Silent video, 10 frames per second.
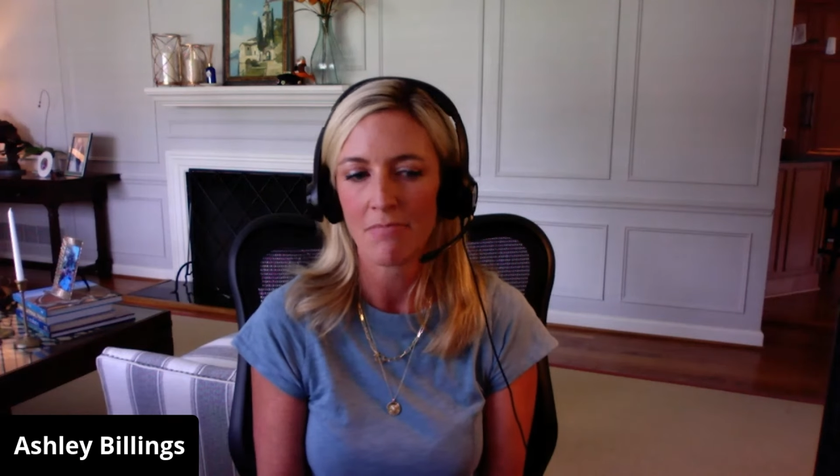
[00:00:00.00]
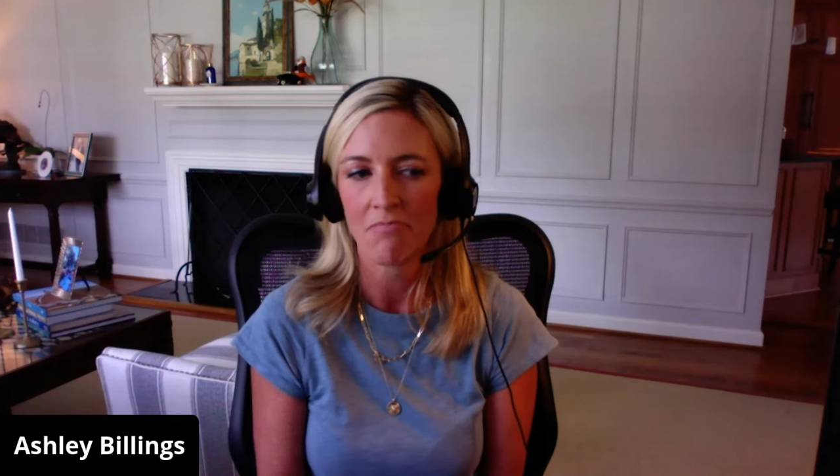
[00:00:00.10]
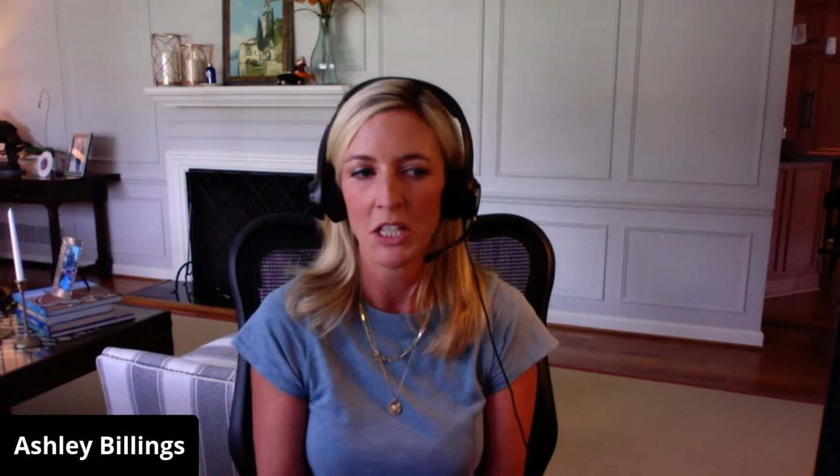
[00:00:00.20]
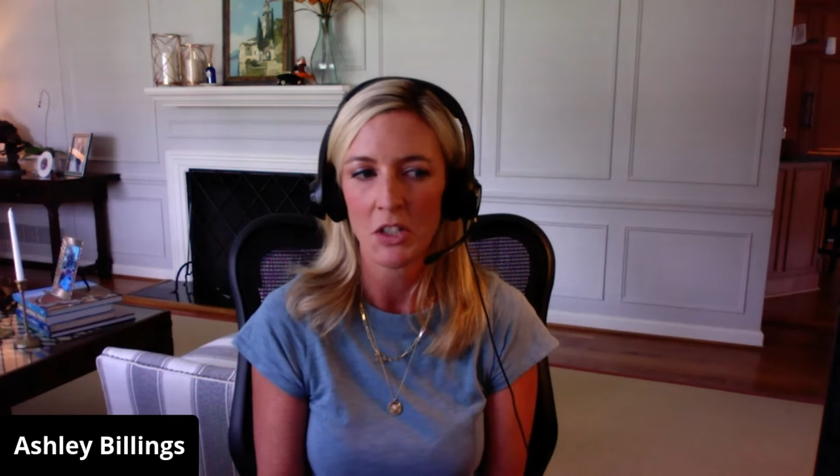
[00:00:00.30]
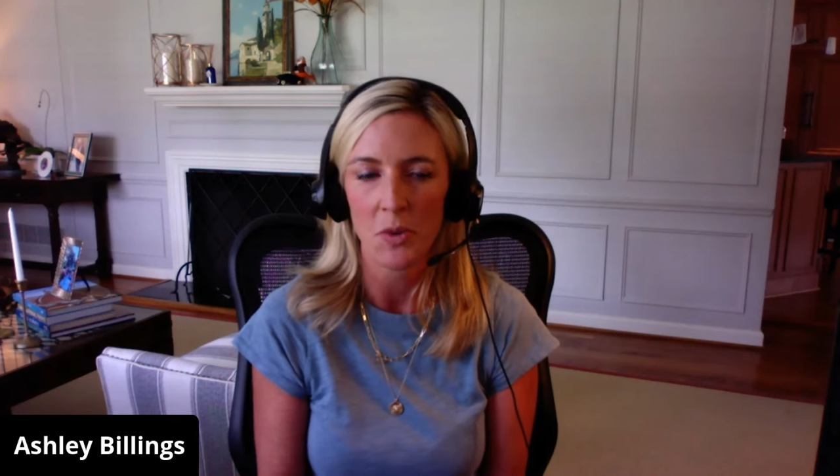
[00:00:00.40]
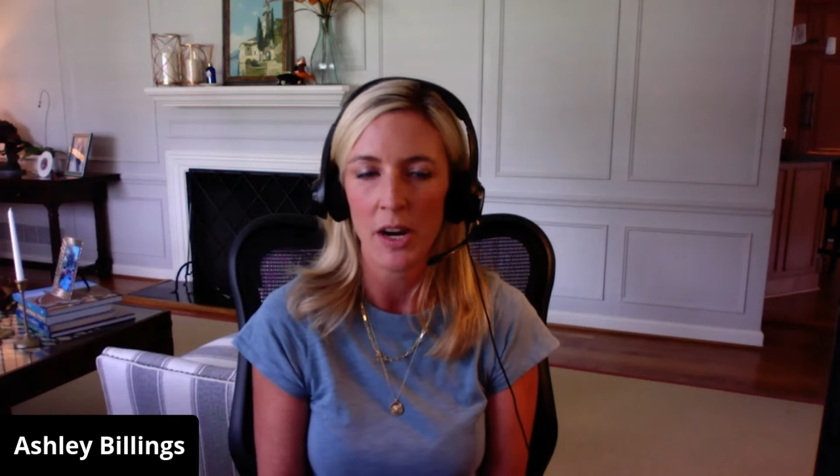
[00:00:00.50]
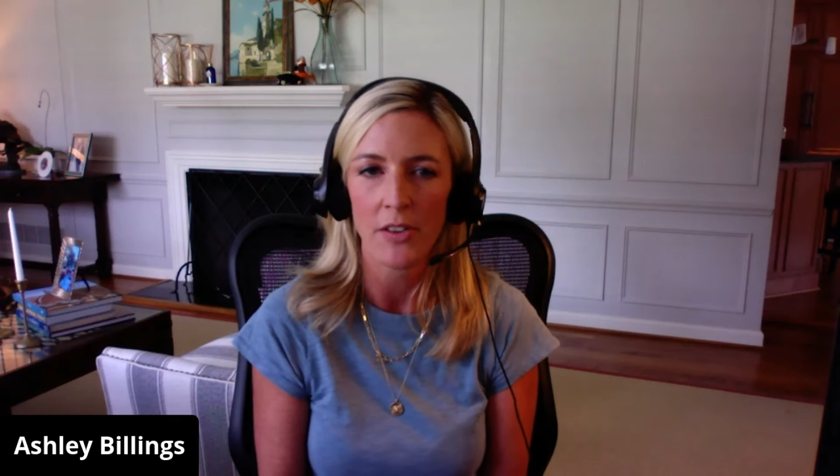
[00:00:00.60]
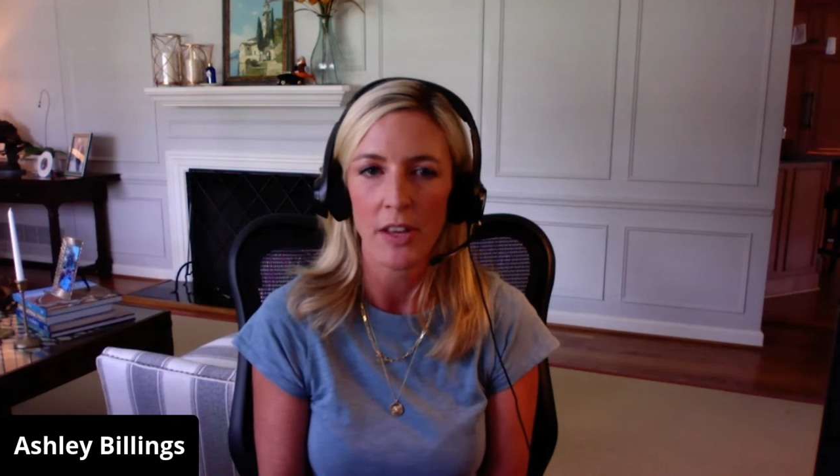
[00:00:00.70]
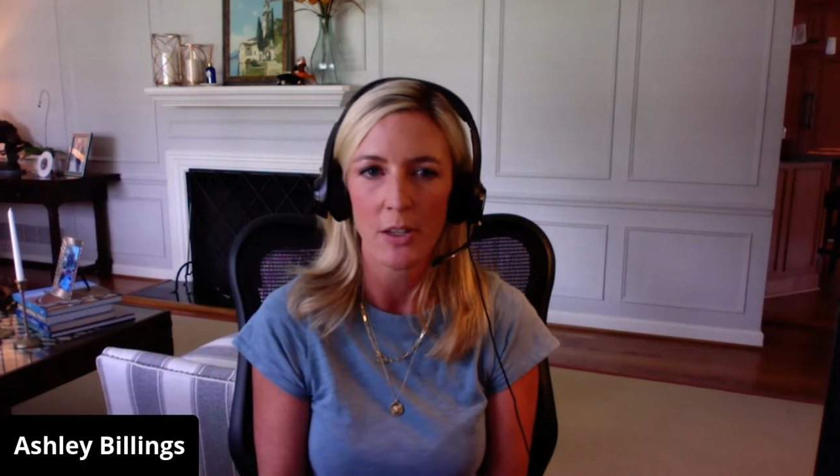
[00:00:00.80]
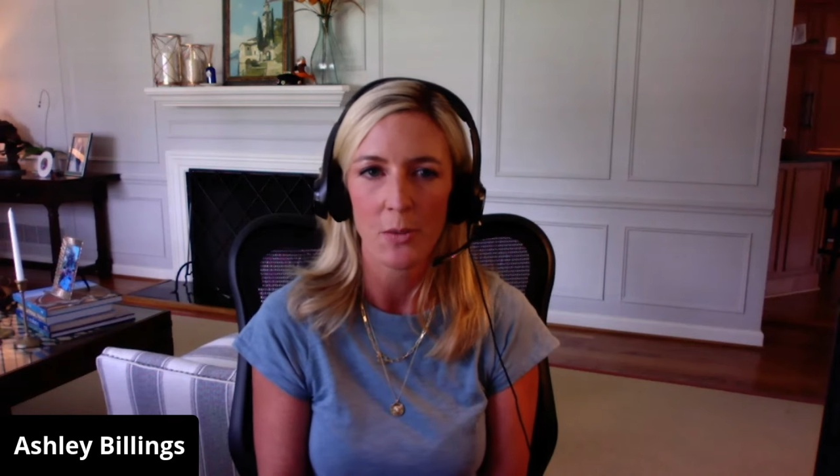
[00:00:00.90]
it's rare
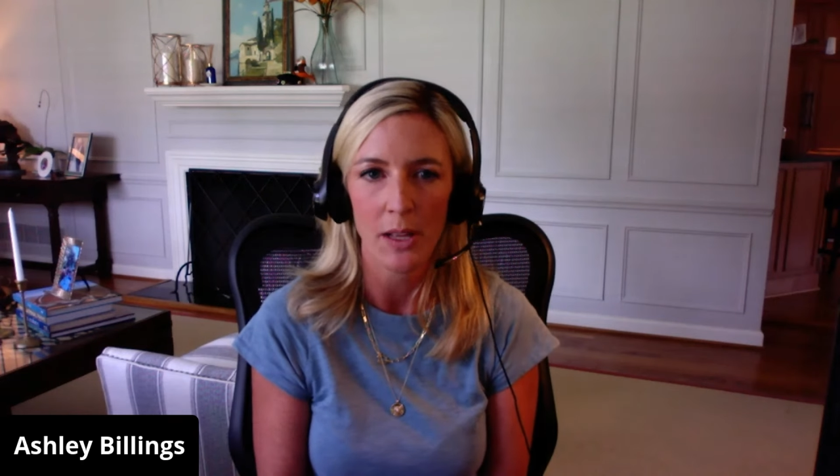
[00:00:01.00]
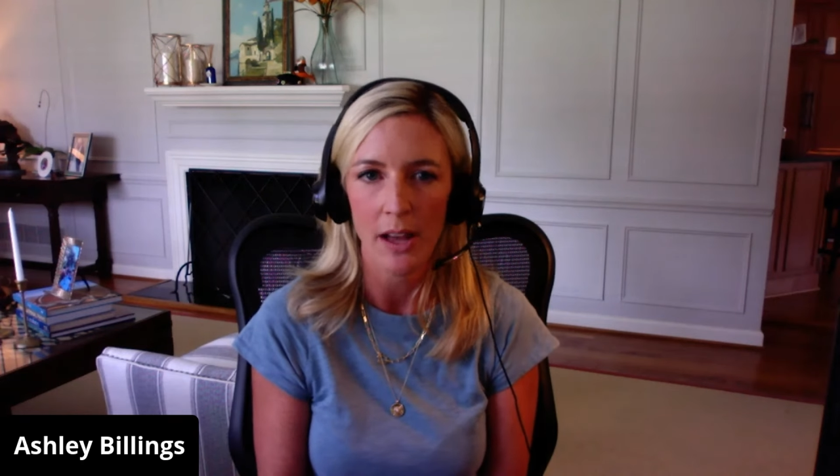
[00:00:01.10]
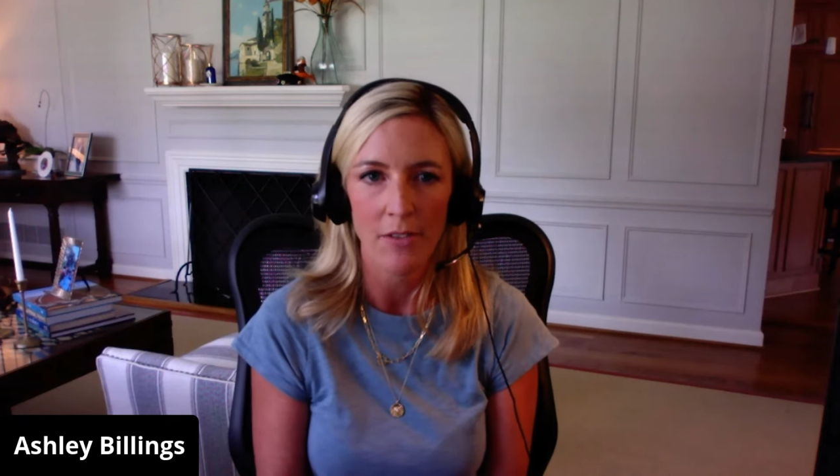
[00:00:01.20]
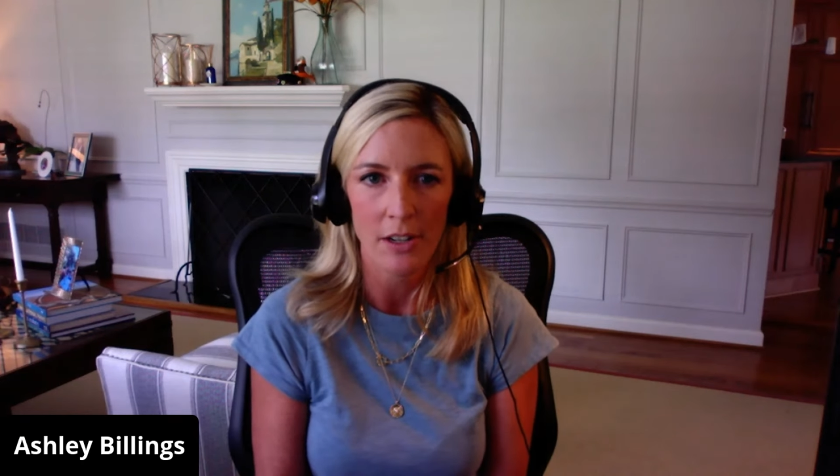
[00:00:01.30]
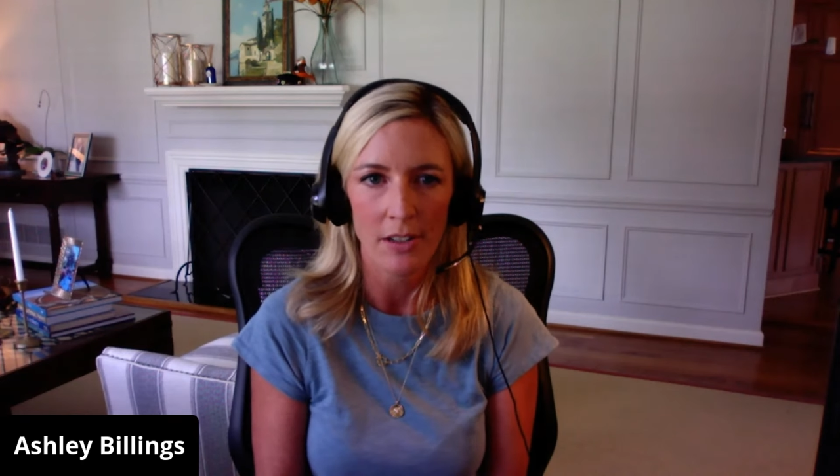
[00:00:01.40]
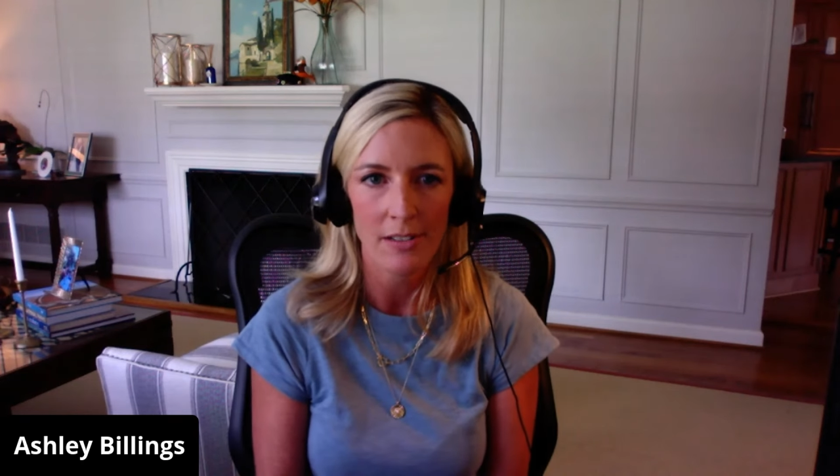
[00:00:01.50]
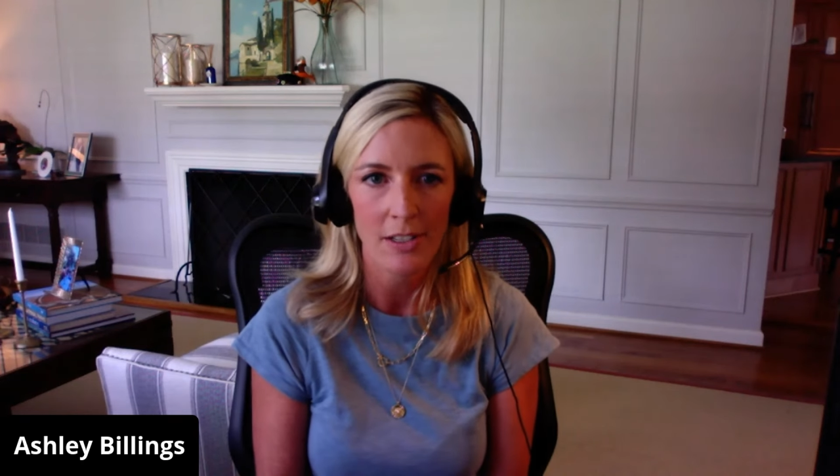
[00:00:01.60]
that you will ever